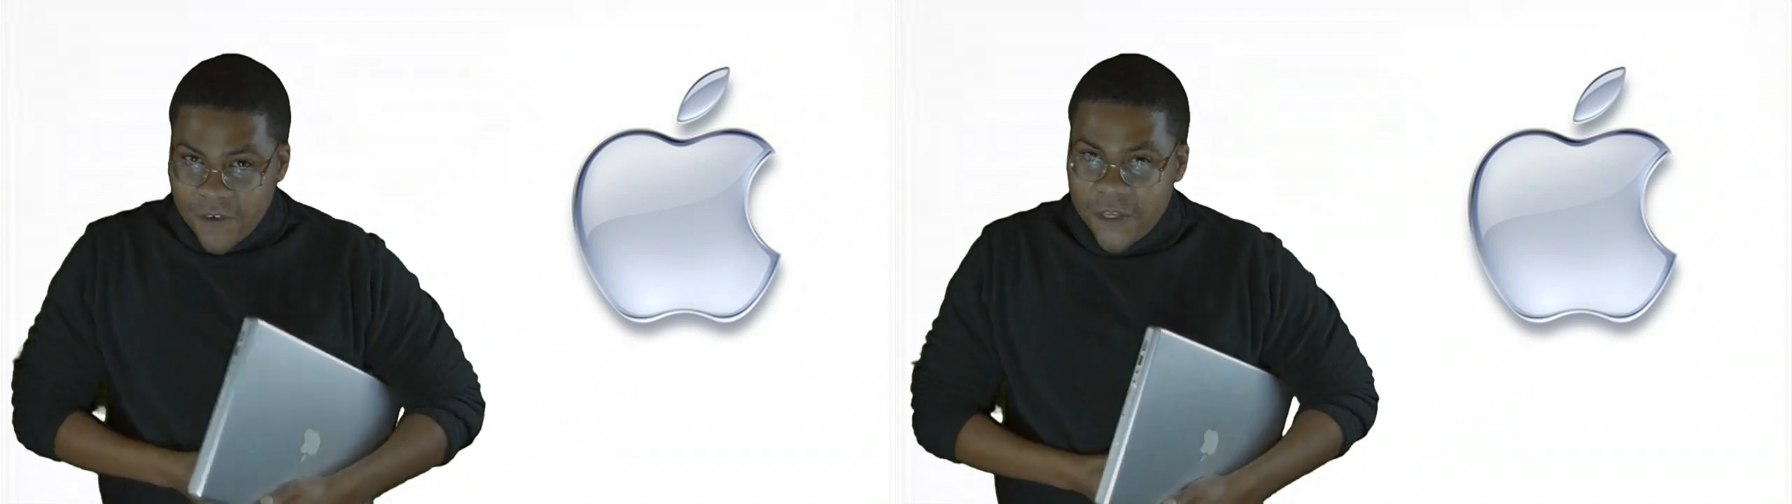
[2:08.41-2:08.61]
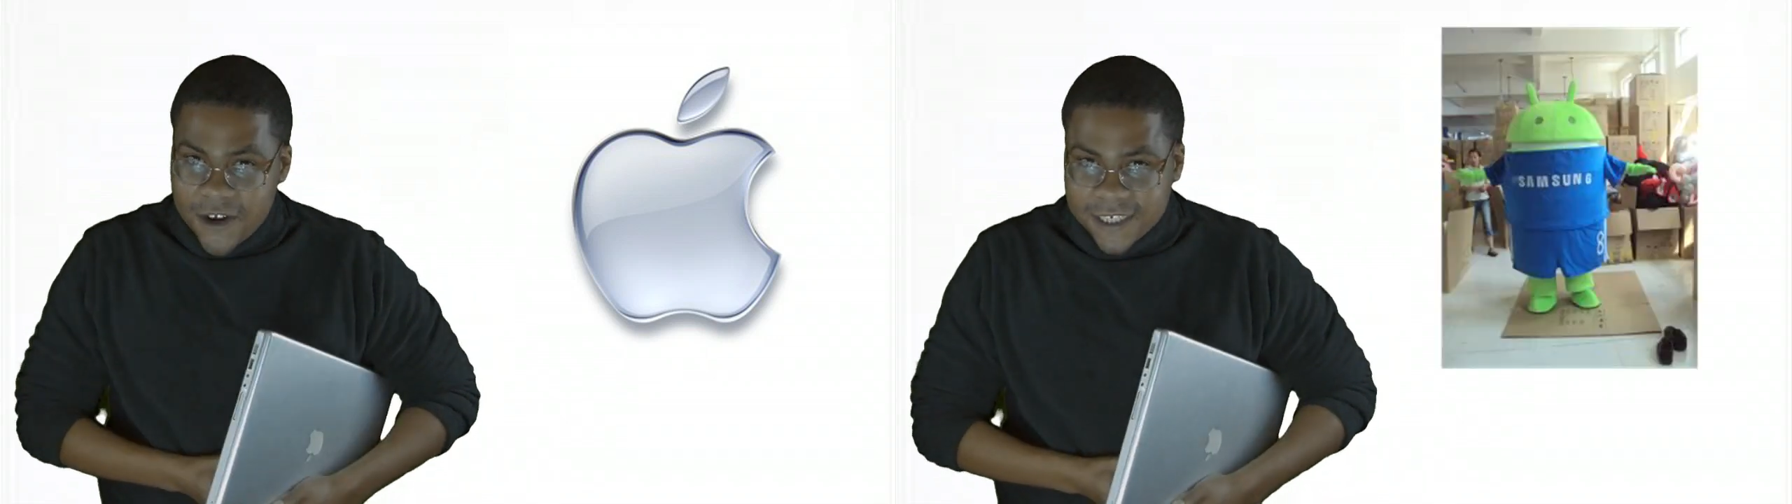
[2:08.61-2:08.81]

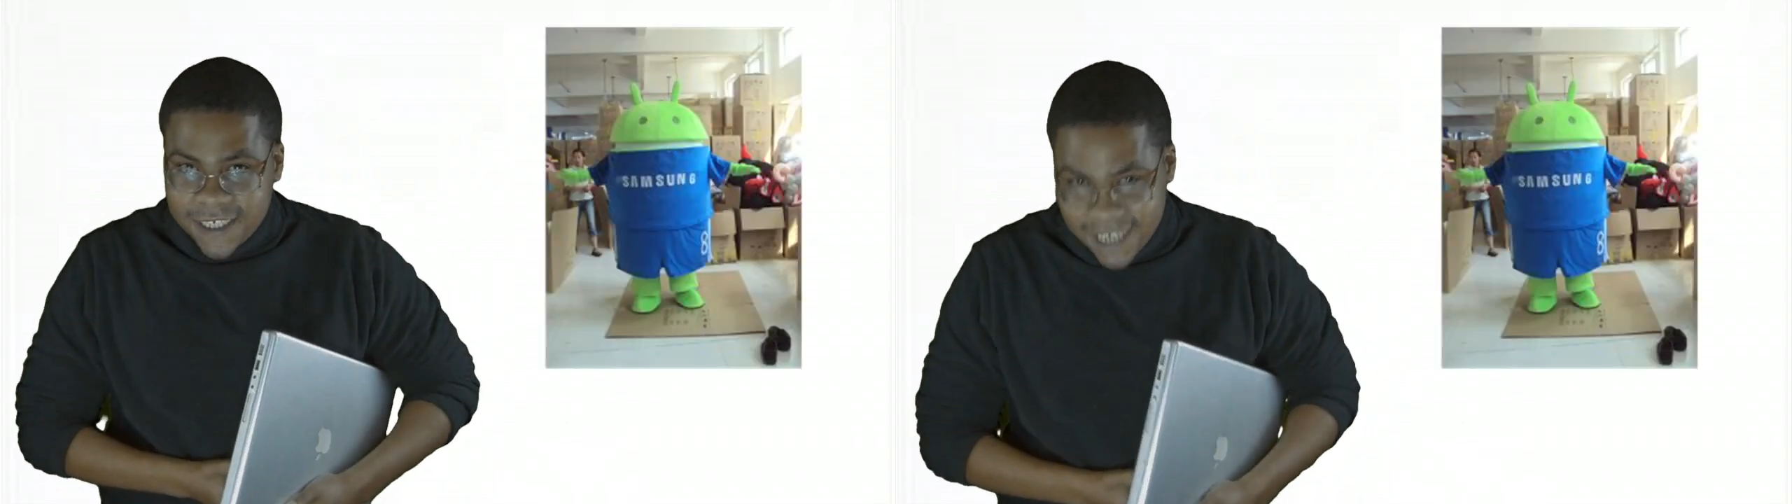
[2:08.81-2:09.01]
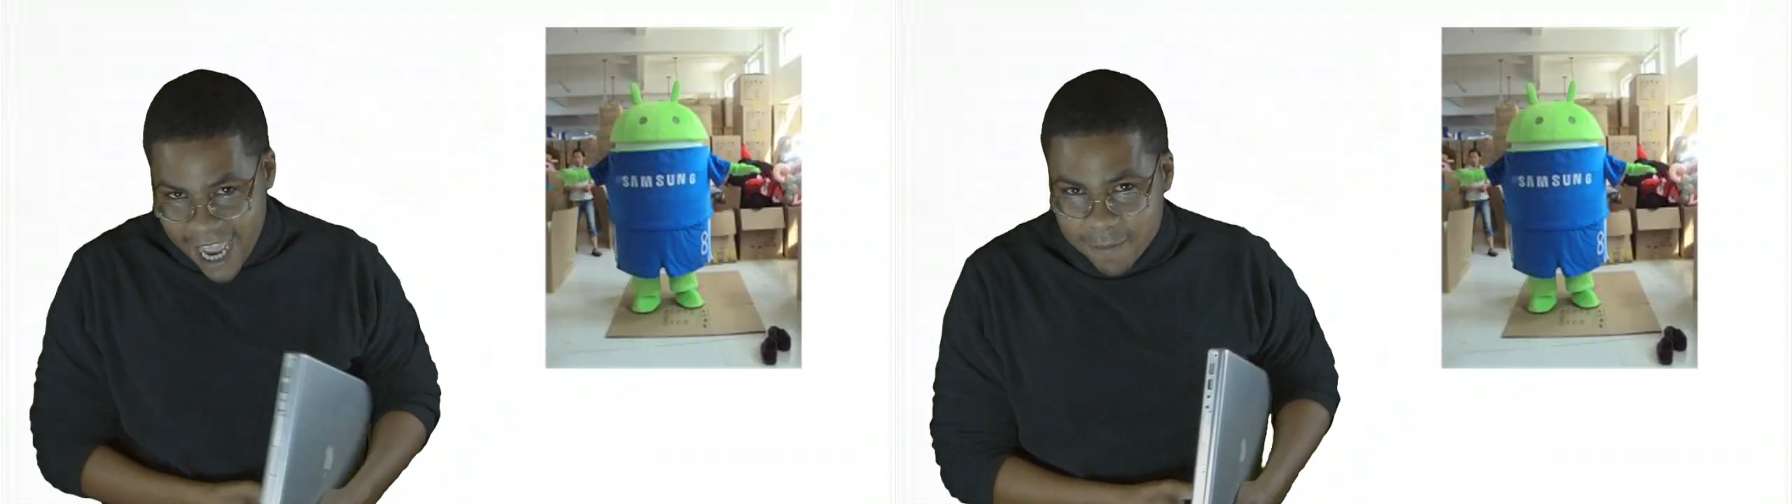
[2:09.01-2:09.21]
for their
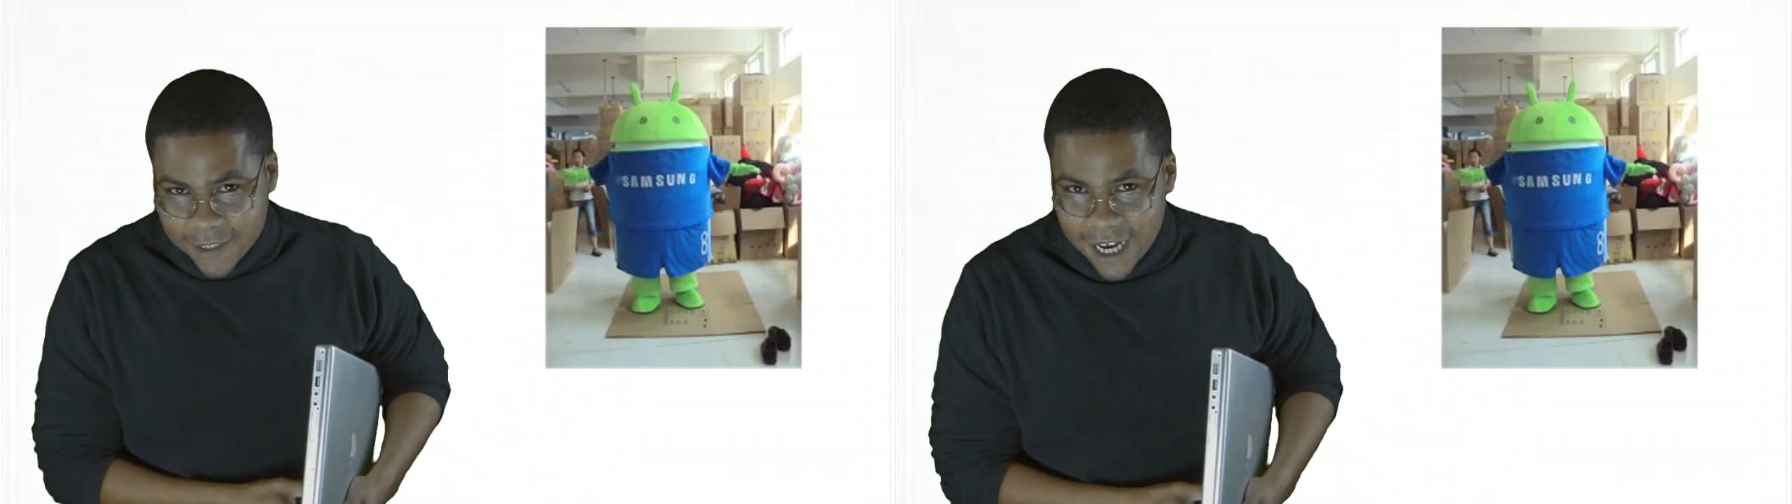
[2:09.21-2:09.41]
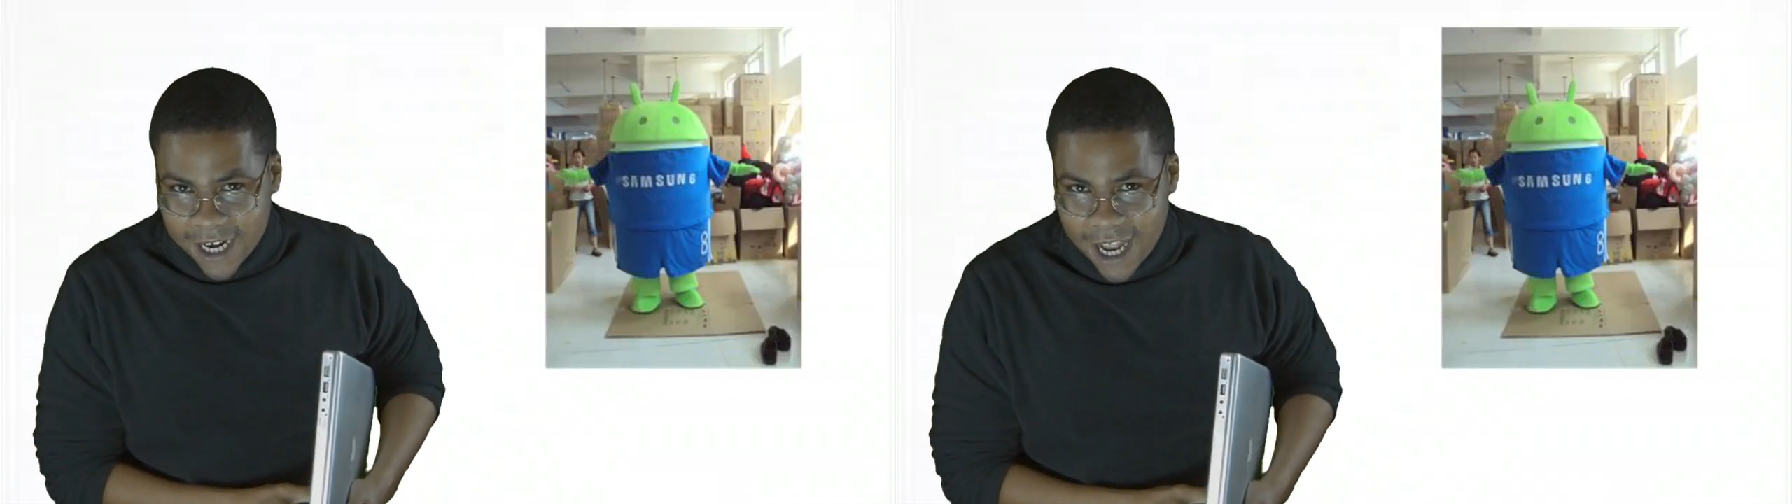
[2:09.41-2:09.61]

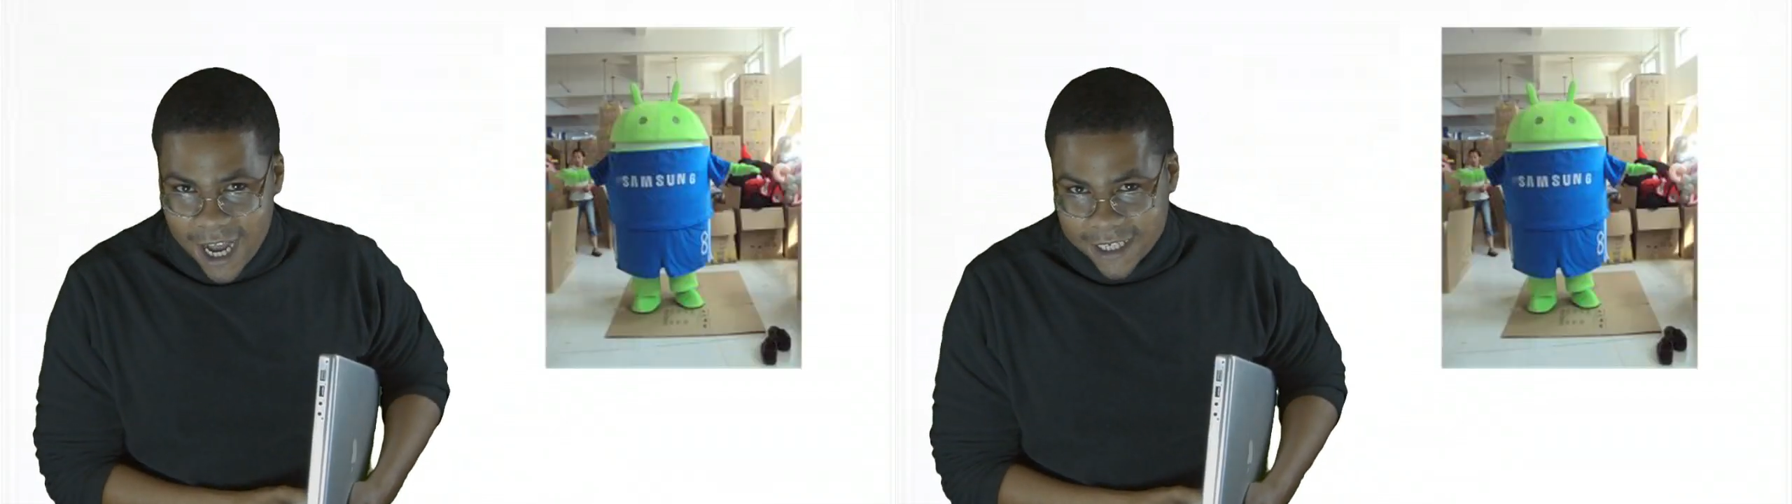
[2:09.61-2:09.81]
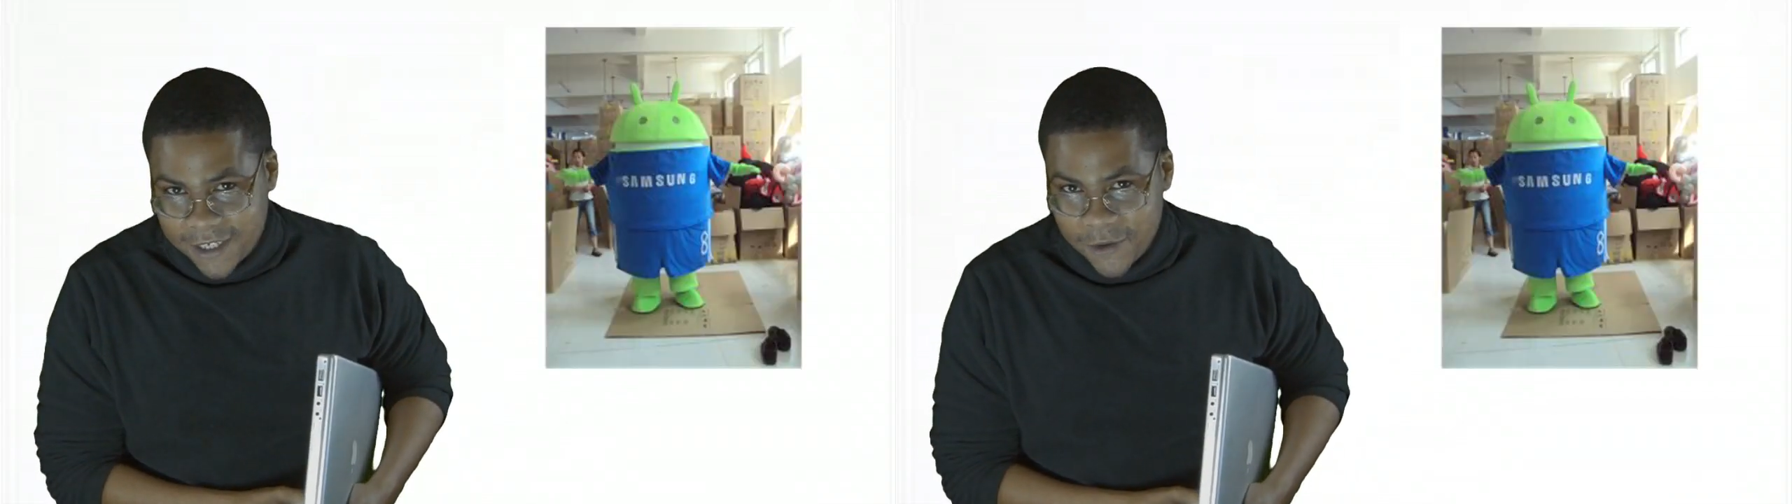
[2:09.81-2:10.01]
Samsung
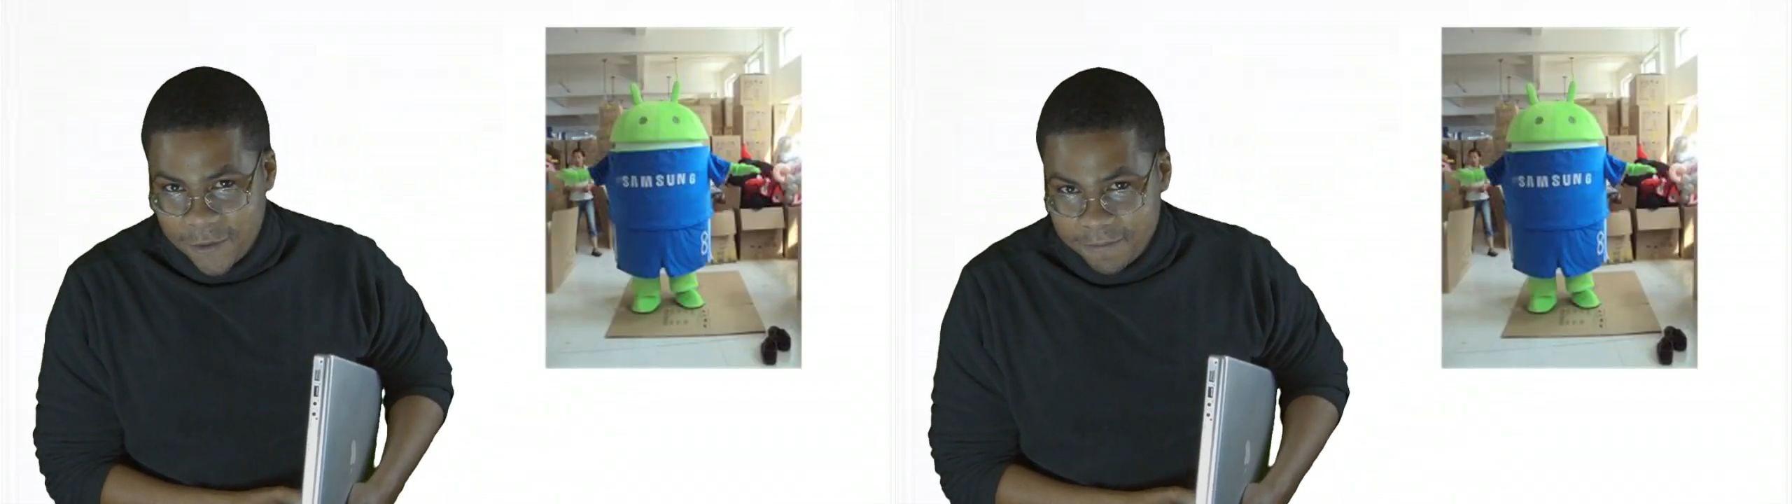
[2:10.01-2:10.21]
costume.